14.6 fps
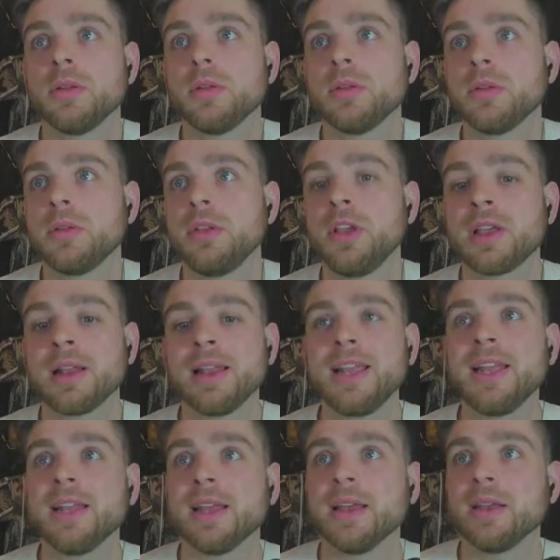You
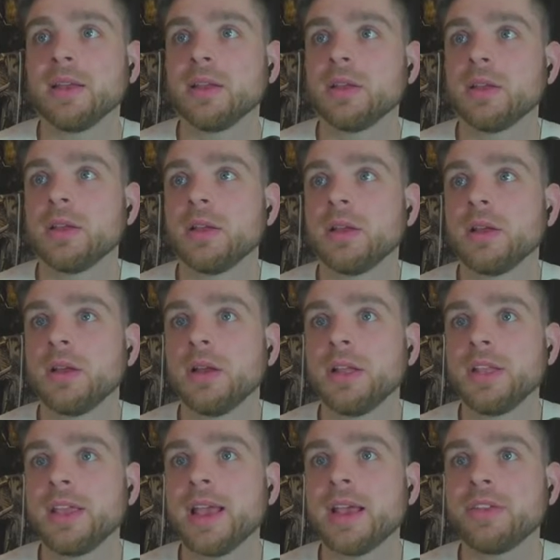clean it,
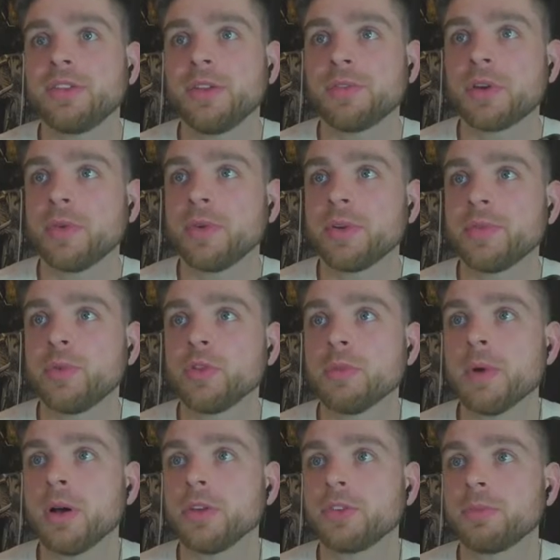and yes, you've got rid of all the
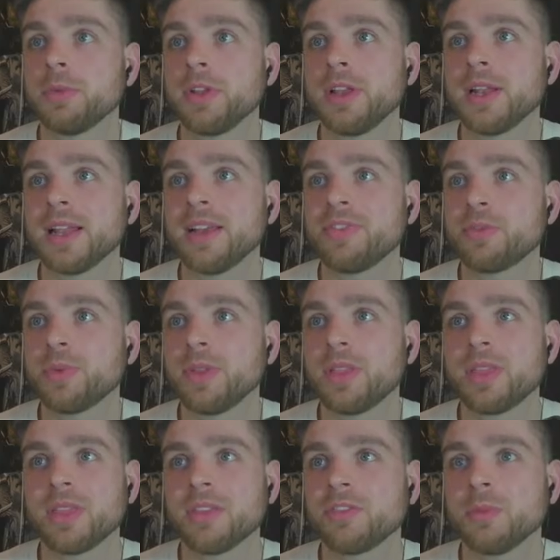moss, but you're left with
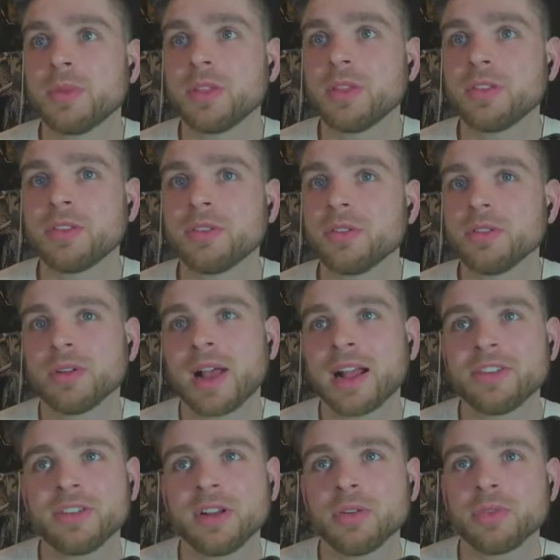something that doesn't
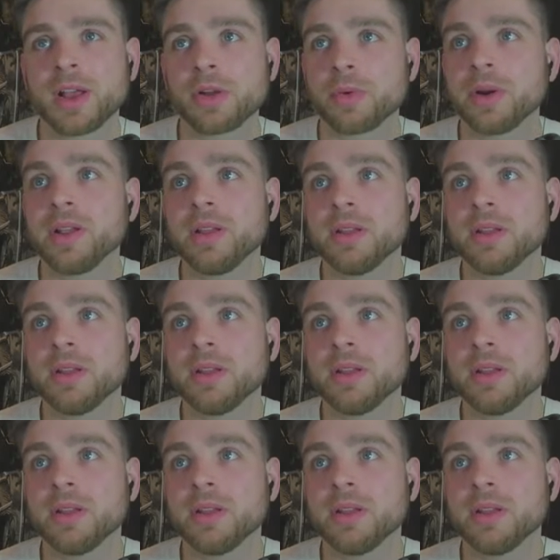actually look that great.